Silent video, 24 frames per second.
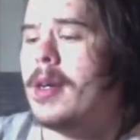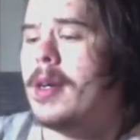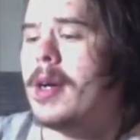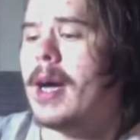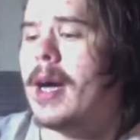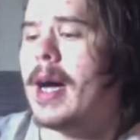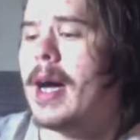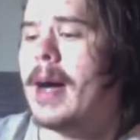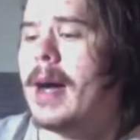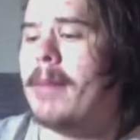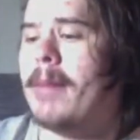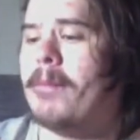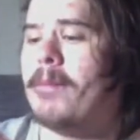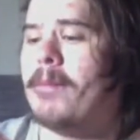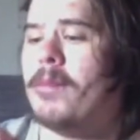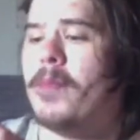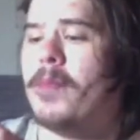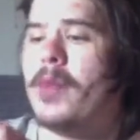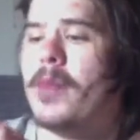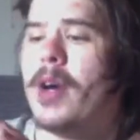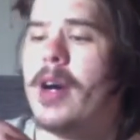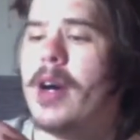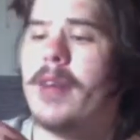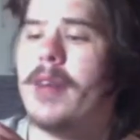
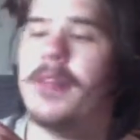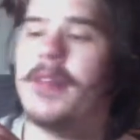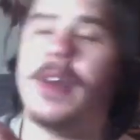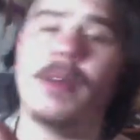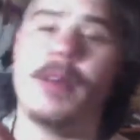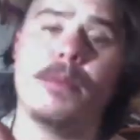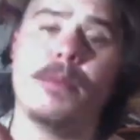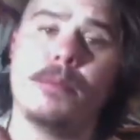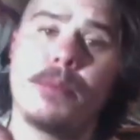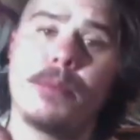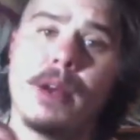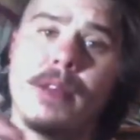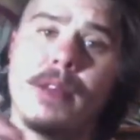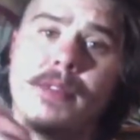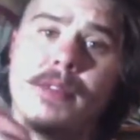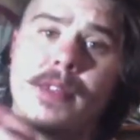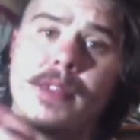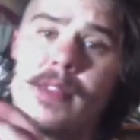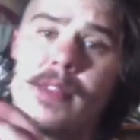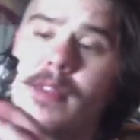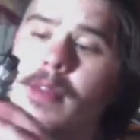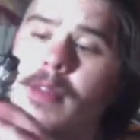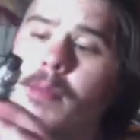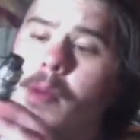I've
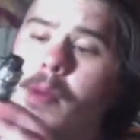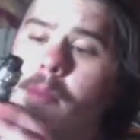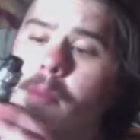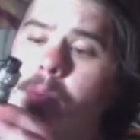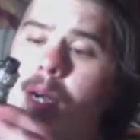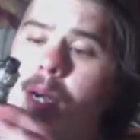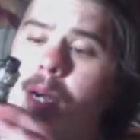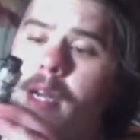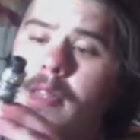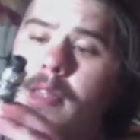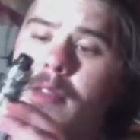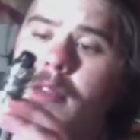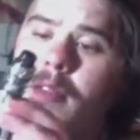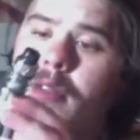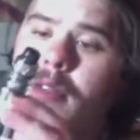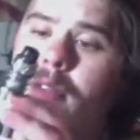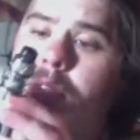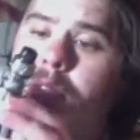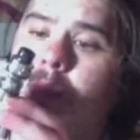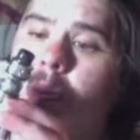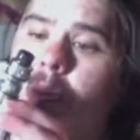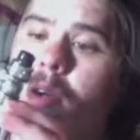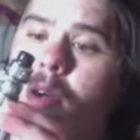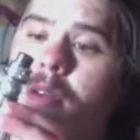previously, my past two
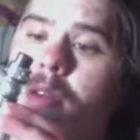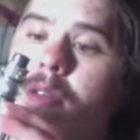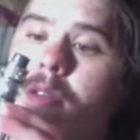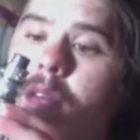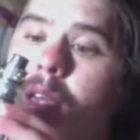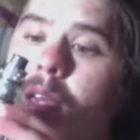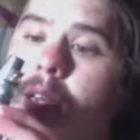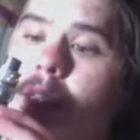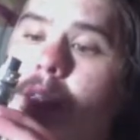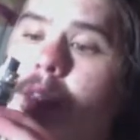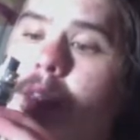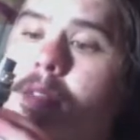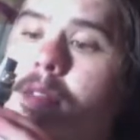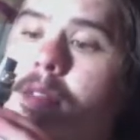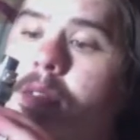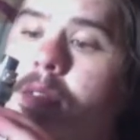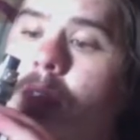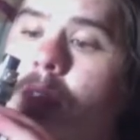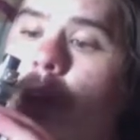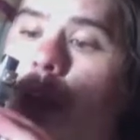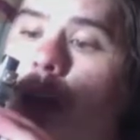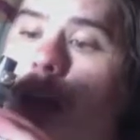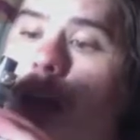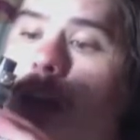Smok tanks,
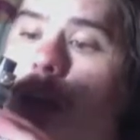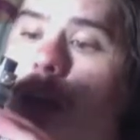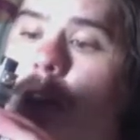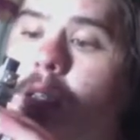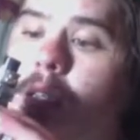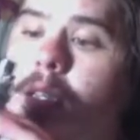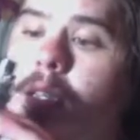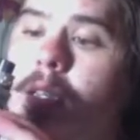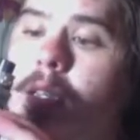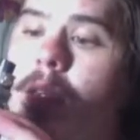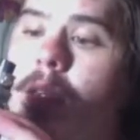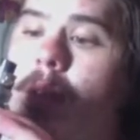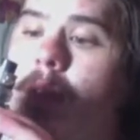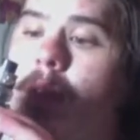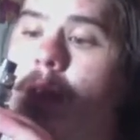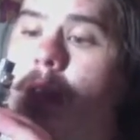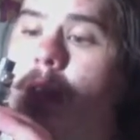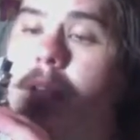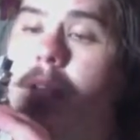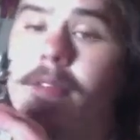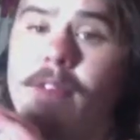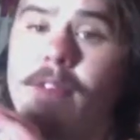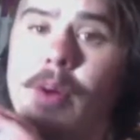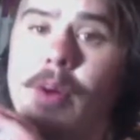actually
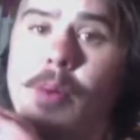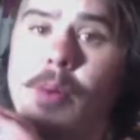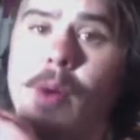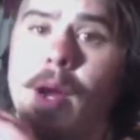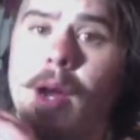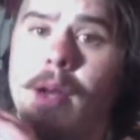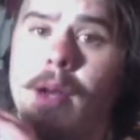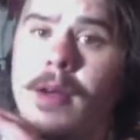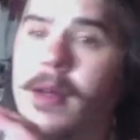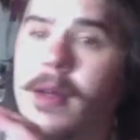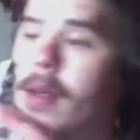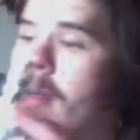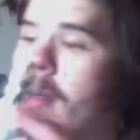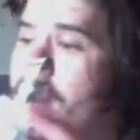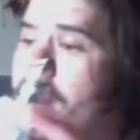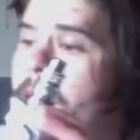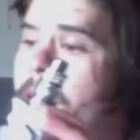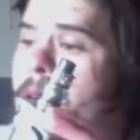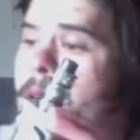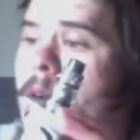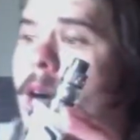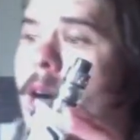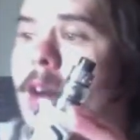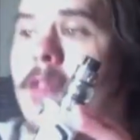every one,
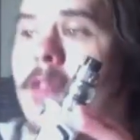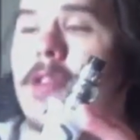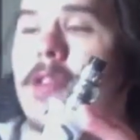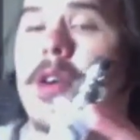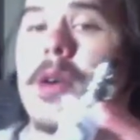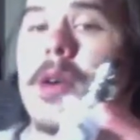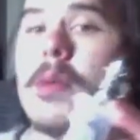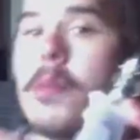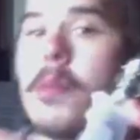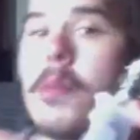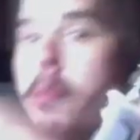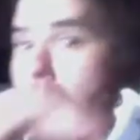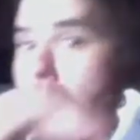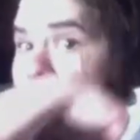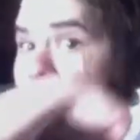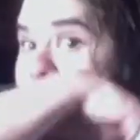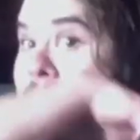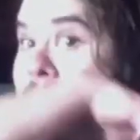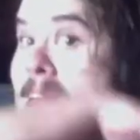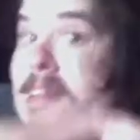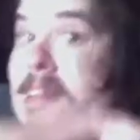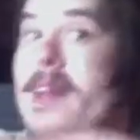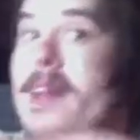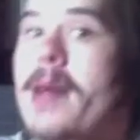I've gotten
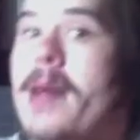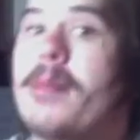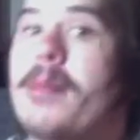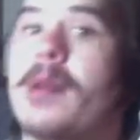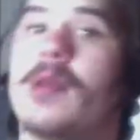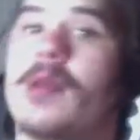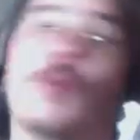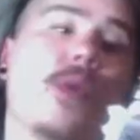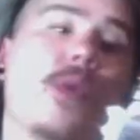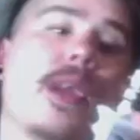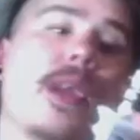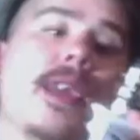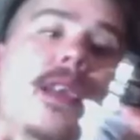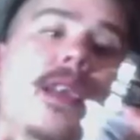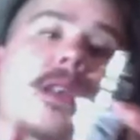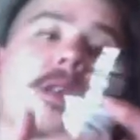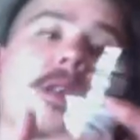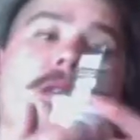pre-assembled ready to,